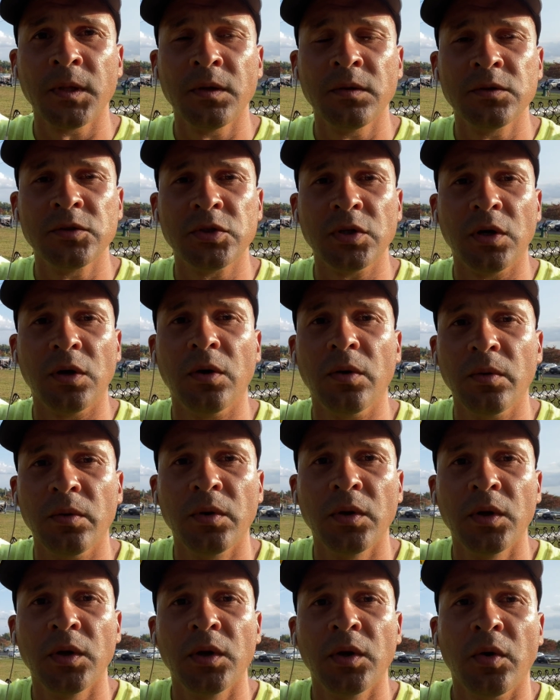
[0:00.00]
so
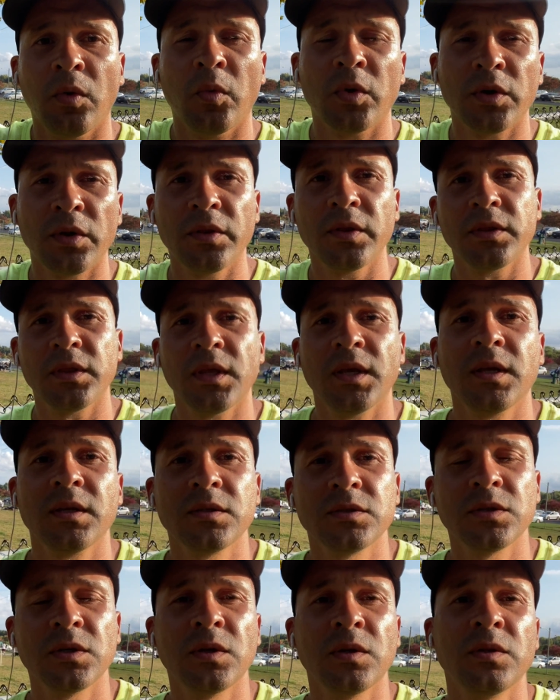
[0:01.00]
one of the
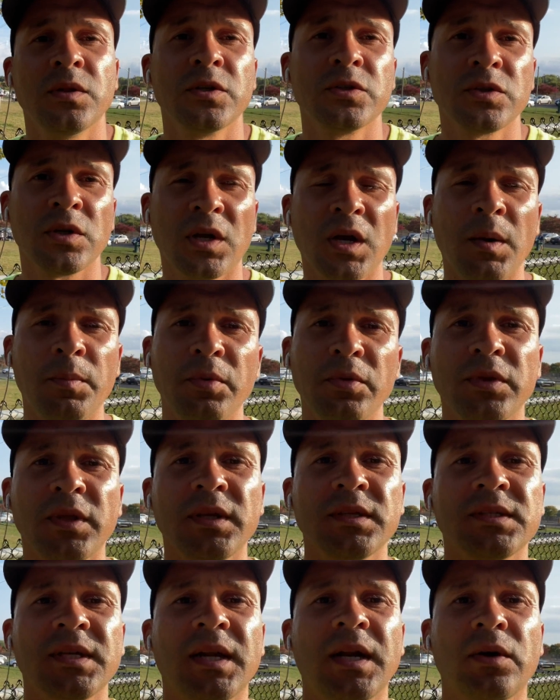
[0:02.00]
things there's a couple
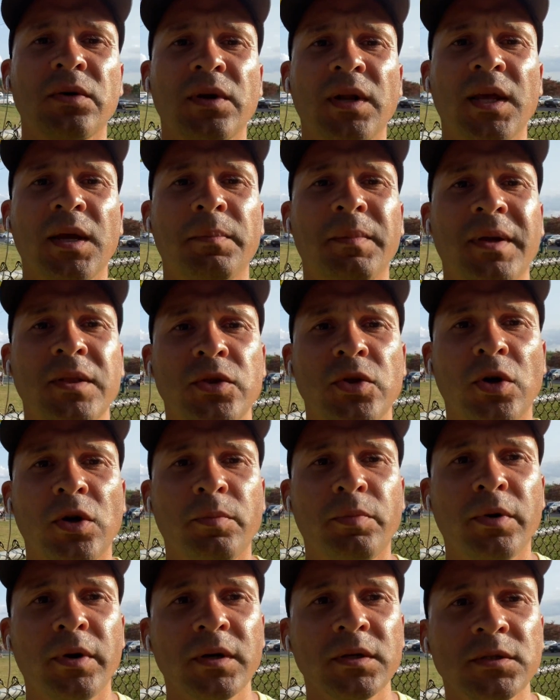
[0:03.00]
things that I don't like about dog
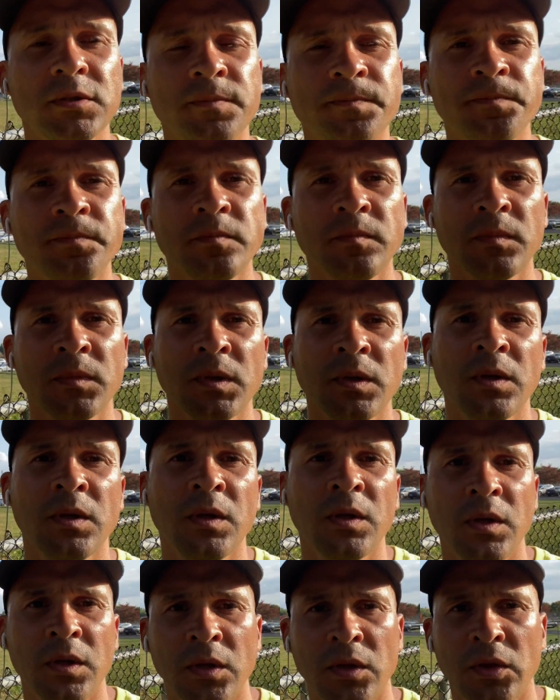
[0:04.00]
parks.
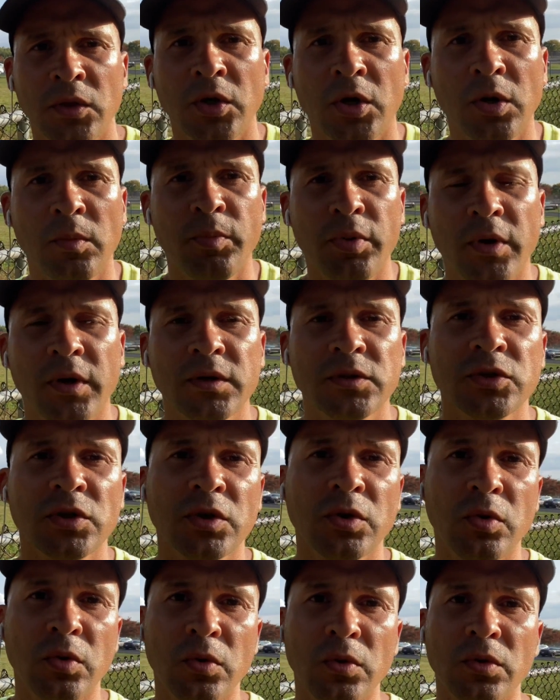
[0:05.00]
Dog parks are
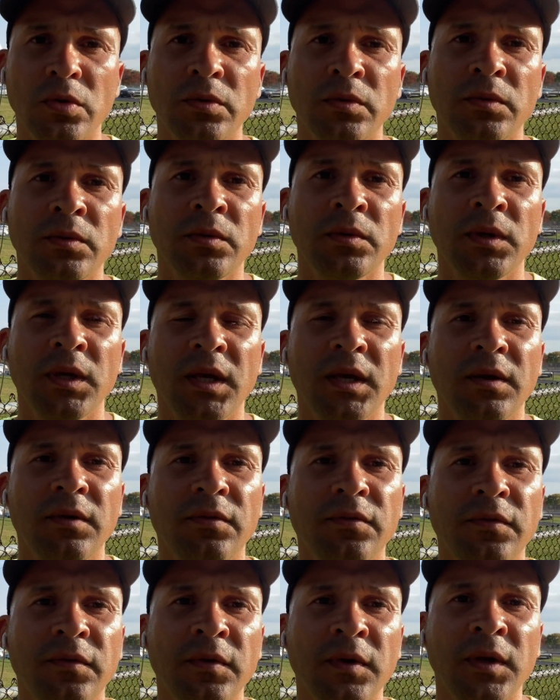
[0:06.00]
cool
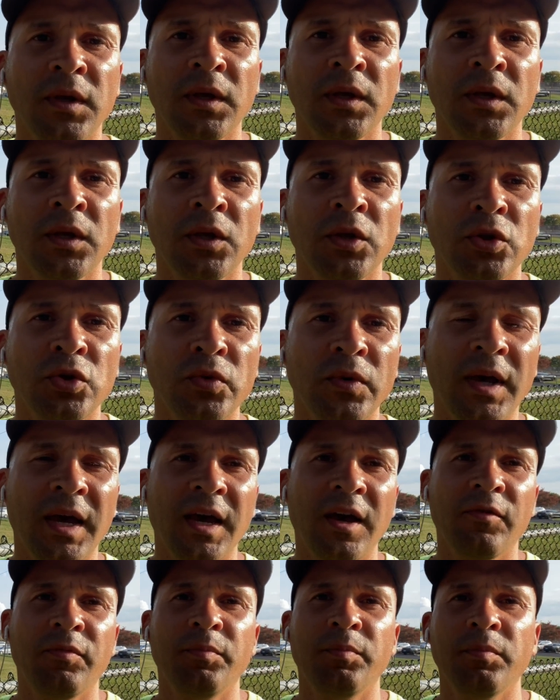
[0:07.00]
if you
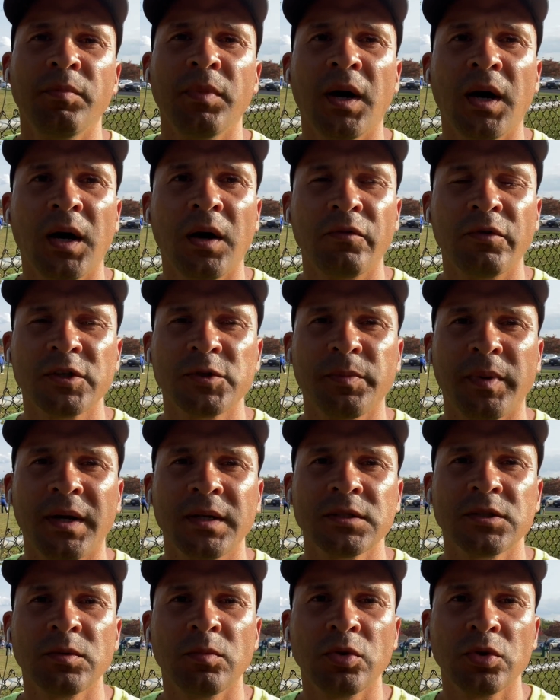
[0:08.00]
have uh,
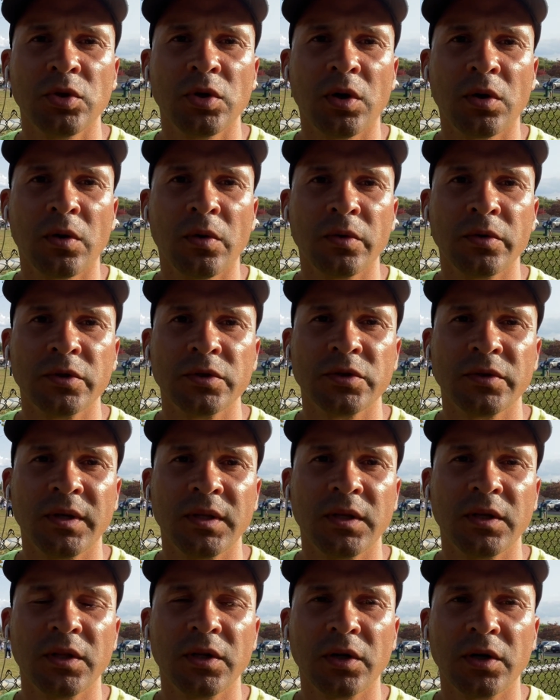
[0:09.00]
responsible dog owners, right?
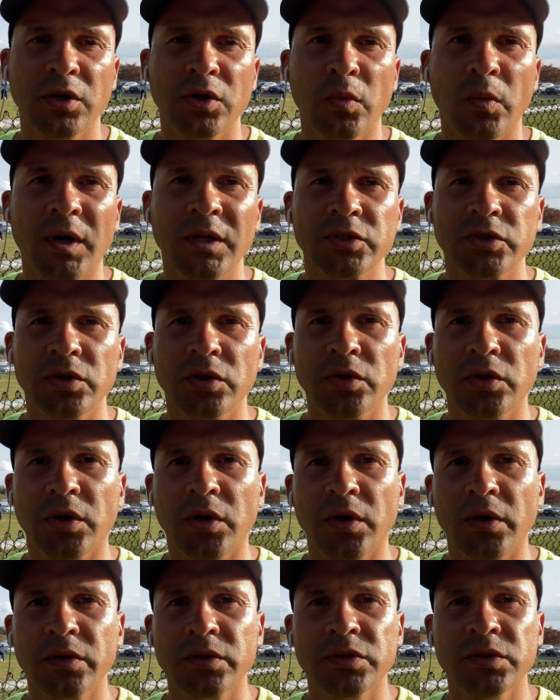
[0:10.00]
That they're going to watch their
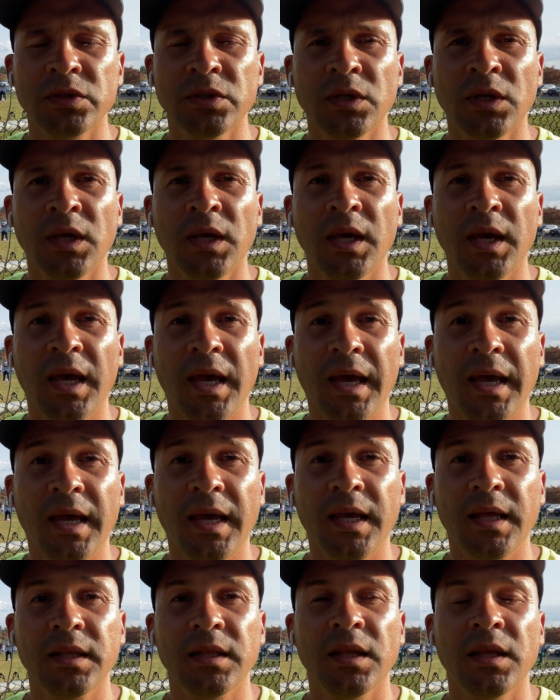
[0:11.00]
dogs
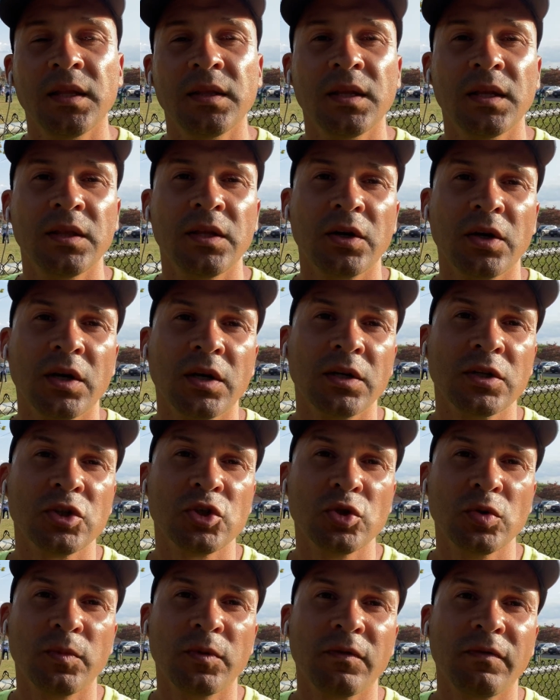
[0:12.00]
and that they're going to
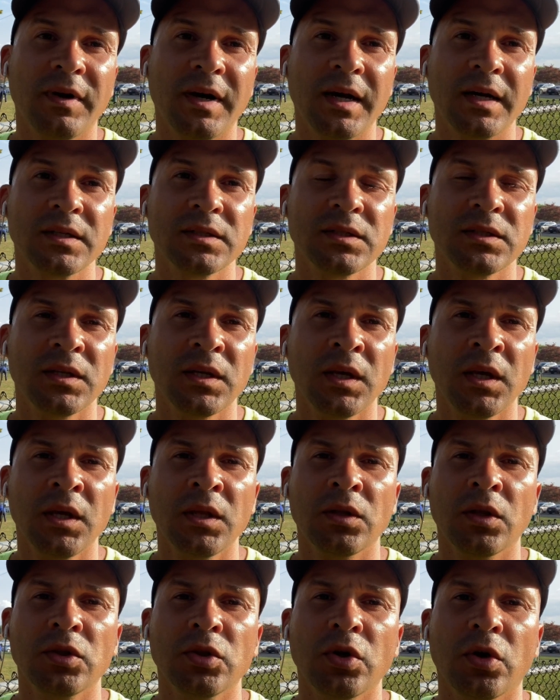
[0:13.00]
supervise
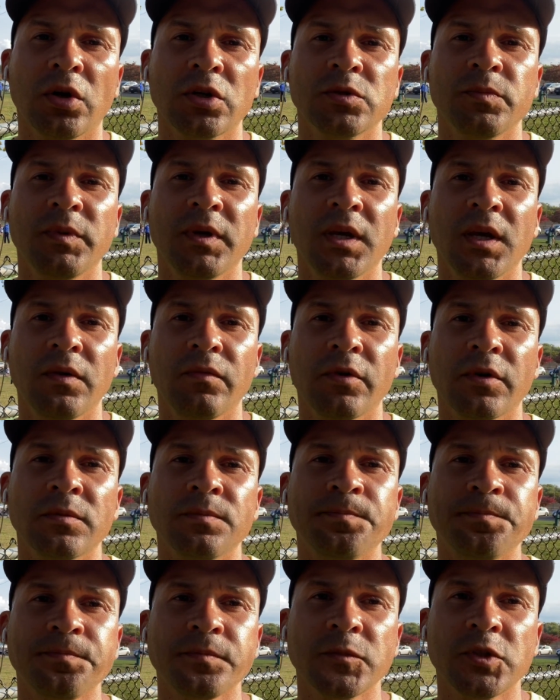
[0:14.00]
the dog's behavior.
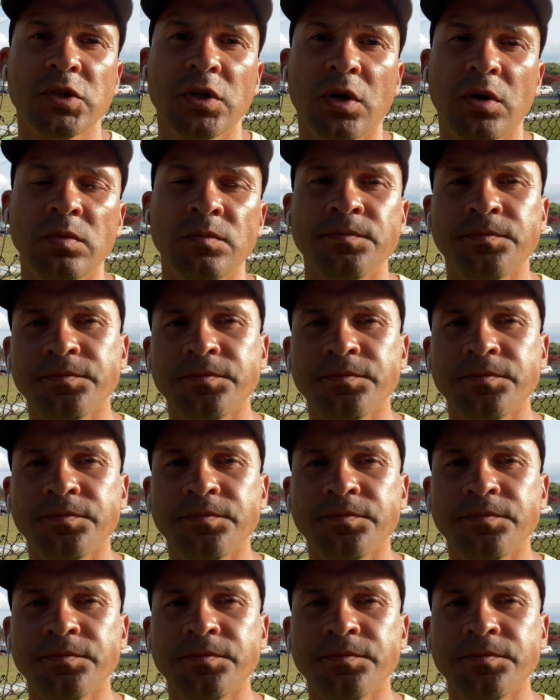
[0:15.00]
So